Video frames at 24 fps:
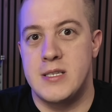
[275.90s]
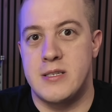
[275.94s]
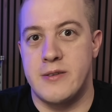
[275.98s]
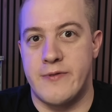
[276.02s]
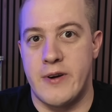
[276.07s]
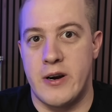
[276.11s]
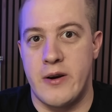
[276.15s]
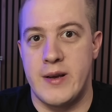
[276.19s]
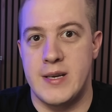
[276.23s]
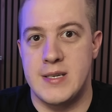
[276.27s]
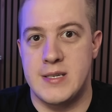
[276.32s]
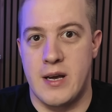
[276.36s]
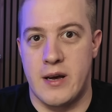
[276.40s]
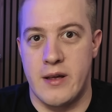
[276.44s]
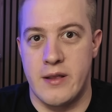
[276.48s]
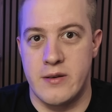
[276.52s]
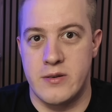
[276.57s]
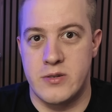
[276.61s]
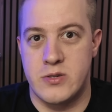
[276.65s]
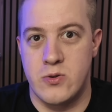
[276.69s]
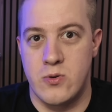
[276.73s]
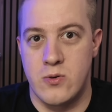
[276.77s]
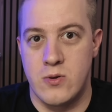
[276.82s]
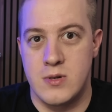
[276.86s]
to various
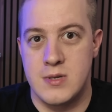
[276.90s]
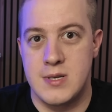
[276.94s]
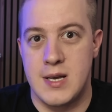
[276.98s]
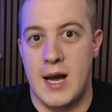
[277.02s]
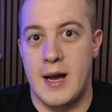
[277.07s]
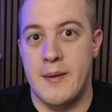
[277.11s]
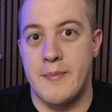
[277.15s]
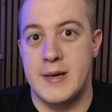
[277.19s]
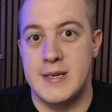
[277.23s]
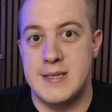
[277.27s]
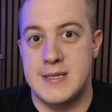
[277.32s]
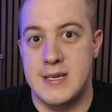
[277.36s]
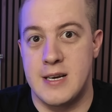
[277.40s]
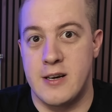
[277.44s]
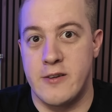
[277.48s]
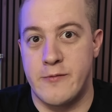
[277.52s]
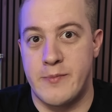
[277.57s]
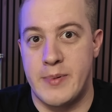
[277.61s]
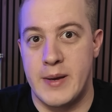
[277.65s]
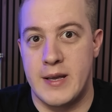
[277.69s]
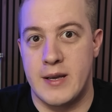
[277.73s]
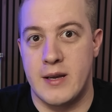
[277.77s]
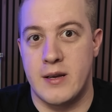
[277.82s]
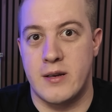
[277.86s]
other tools. I
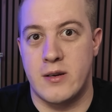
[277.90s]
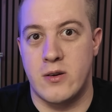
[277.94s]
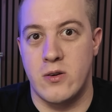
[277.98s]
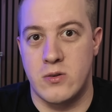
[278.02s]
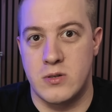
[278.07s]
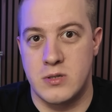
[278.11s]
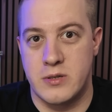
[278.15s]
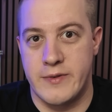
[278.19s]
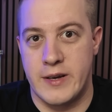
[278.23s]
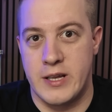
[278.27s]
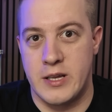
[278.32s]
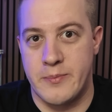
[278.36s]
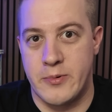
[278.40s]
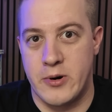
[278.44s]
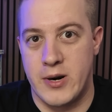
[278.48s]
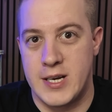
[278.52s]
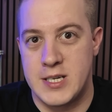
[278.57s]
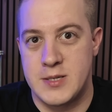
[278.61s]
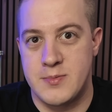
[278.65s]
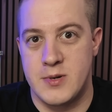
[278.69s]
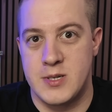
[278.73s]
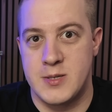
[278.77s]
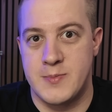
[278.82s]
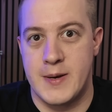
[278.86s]
myself being a Google developer
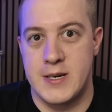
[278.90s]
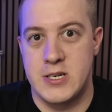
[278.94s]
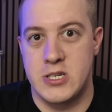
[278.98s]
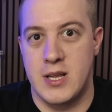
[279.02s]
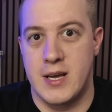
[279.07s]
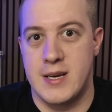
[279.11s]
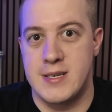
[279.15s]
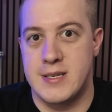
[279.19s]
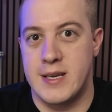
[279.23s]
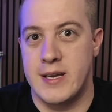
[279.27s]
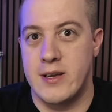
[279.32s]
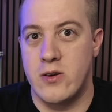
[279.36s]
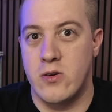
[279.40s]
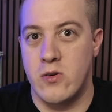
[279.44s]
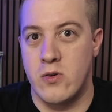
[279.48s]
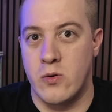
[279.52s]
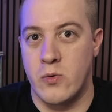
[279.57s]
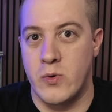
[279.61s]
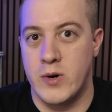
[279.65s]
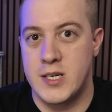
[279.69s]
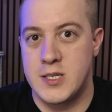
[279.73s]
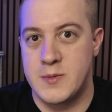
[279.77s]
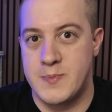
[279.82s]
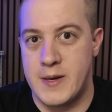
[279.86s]
expert specializing in
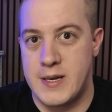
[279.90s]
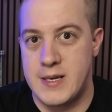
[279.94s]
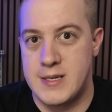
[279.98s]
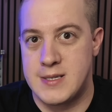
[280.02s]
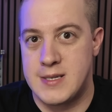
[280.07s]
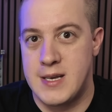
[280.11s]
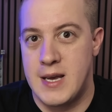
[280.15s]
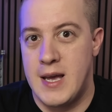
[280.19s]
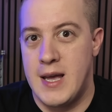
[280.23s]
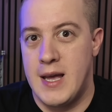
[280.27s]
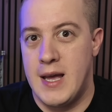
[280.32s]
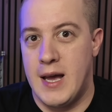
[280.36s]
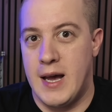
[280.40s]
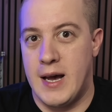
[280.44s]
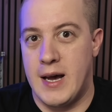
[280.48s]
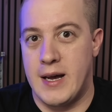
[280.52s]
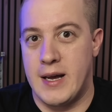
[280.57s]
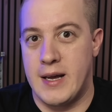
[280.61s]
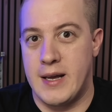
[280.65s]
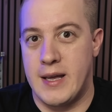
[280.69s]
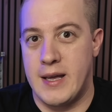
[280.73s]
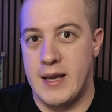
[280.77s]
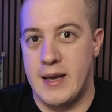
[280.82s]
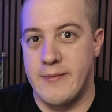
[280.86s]
Google Workspace,
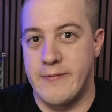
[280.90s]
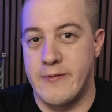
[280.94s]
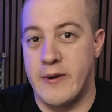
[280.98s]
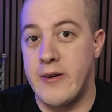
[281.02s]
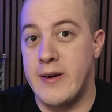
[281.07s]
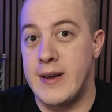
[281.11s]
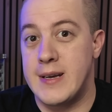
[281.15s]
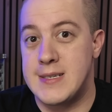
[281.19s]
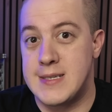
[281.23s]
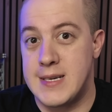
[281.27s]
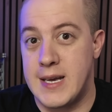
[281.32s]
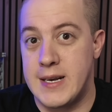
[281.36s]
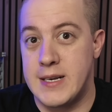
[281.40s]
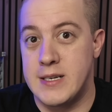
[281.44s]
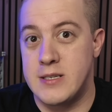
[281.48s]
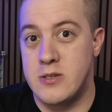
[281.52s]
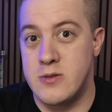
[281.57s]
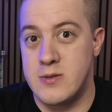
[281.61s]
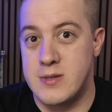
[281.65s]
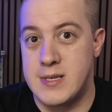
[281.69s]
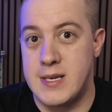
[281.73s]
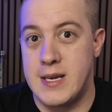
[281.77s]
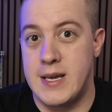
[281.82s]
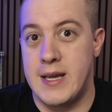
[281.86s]
uh, am very excited
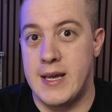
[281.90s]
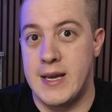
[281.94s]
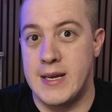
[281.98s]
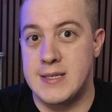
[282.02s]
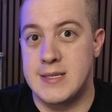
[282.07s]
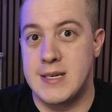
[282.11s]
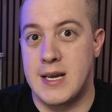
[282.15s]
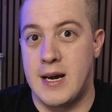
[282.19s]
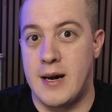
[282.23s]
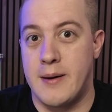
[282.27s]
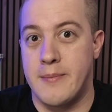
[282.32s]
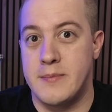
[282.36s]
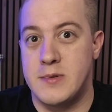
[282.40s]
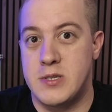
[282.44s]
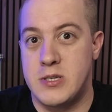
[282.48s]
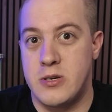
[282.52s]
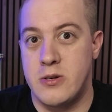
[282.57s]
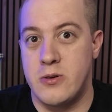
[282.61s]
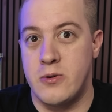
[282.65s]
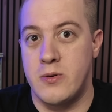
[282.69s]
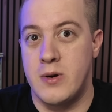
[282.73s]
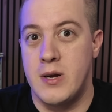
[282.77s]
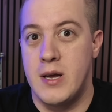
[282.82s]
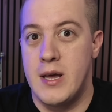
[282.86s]
to see it come
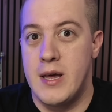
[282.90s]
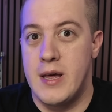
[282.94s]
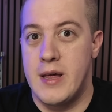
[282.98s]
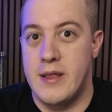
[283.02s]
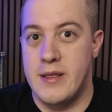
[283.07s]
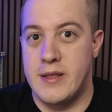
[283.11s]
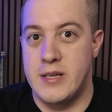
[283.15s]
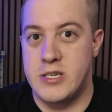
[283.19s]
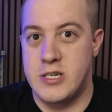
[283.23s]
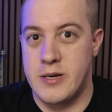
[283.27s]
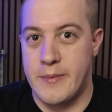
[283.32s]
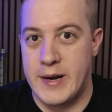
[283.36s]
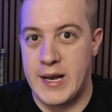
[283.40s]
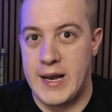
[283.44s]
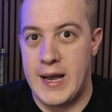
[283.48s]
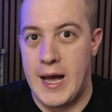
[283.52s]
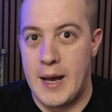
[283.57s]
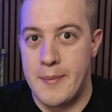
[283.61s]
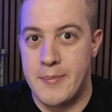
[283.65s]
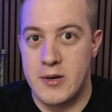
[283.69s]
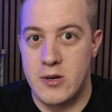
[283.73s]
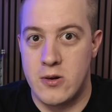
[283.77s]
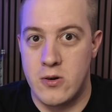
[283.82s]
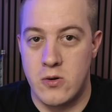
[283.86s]
to the Gemini
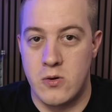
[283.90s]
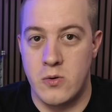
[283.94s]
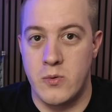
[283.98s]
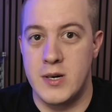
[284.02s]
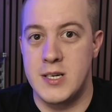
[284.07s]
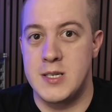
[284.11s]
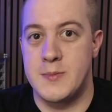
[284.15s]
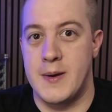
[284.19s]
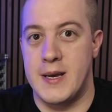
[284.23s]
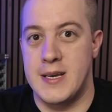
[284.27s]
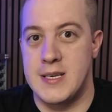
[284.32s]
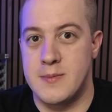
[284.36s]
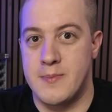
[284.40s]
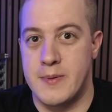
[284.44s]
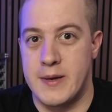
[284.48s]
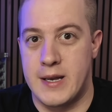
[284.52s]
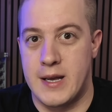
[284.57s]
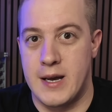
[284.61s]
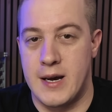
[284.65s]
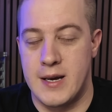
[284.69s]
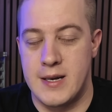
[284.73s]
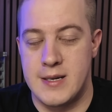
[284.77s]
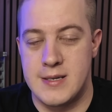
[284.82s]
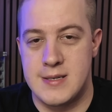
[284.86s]
app in Google Workspace
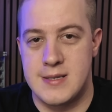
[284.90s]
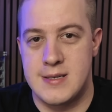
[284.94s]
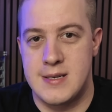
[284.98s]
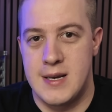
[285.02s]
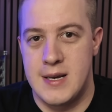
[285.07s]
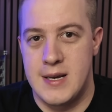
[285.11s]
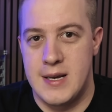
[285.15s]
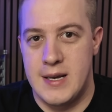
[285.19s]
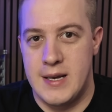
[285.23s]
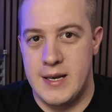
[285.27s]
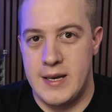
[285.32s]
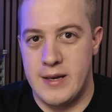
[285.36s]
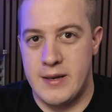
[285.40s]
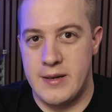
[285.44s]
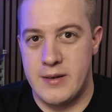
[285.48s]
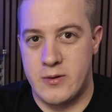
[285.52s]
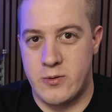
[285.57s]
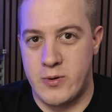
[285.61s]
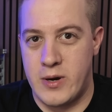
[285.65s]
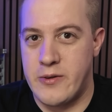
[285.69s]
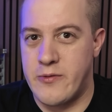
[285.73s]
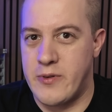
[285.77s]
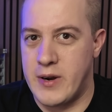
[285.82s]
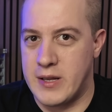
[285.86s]
because, uh,
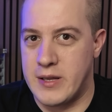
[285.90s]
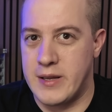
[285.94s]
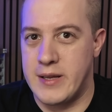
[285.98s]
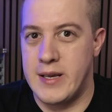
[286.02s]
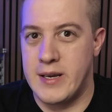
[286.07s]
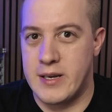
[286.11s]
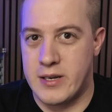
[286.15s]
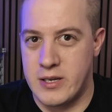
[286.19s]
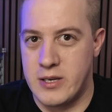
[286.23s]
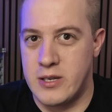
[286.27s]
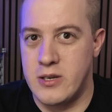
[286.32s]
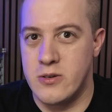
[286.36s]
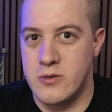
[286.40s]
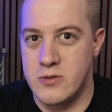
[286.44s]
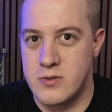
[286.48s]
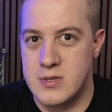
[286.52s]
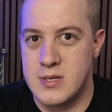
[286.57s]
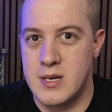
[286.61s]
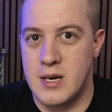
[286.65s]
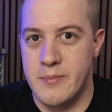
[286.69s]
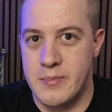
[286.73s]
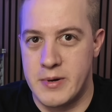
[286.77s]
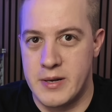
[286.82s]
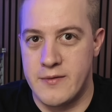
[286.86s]
quite frankly, it could
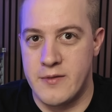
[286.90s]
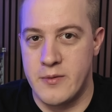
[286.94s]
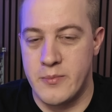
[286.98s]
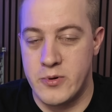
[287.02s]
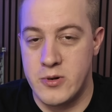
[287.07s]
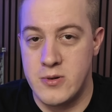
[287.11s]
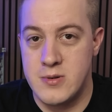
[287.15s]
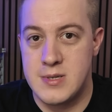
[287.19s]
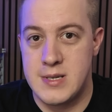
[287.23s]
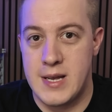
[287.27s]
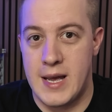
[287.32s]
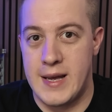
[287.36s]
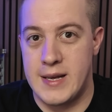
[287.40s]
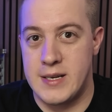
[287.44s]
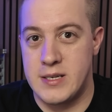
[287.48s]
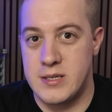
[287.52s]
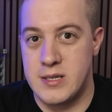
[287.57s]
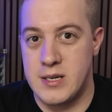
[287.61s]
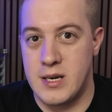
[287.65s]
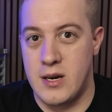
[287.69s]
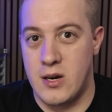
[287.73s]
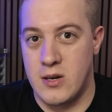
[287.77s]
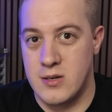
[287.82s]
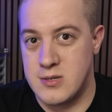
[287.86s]
use a bit of a boost.
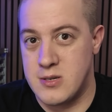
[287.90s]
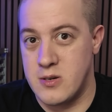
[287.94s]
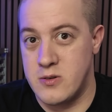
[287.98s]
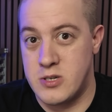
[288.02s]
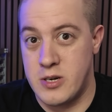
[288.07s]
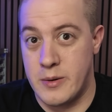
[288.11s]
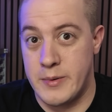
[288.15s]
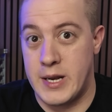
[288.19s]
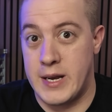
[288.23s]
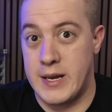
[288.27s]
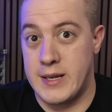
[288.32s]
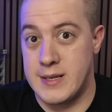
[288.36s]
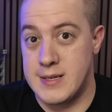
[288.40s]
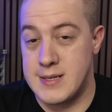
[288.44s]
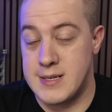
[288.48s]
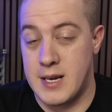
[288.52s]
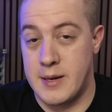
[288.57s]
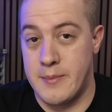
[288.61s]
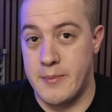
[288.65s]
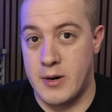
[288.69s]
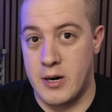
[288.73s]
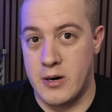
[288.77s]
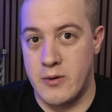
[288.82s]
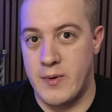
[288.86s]
And also, Gemini on the
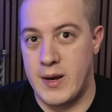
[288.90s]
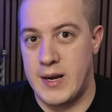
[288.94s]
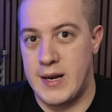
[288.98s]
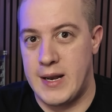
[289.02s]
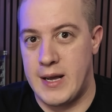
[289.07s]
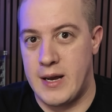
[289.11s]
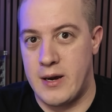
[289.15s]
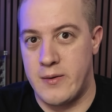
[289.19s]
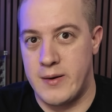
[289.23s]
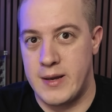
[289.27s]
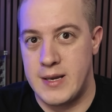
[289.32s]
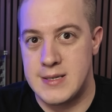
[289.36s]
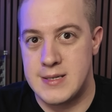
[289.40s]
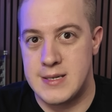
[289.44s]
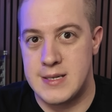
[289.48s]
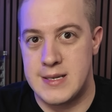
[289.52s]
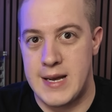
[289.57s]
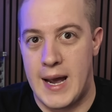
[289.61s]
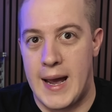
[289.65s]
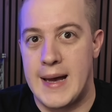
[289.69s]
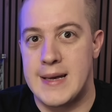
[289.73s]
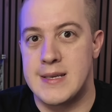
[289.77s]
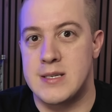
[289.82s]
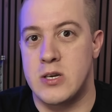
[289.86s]
sidebar right now
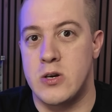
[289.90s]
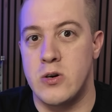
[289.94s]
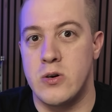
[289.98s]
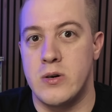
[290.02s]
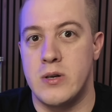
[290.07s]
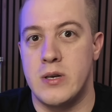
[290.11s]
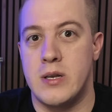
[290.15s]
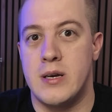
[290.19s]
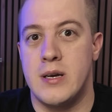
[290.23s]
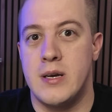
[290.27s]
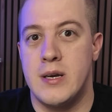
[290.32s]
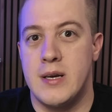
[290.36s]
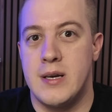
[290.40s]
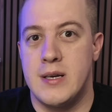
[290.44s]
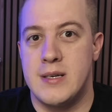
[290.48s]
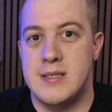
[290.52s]
isn't as good.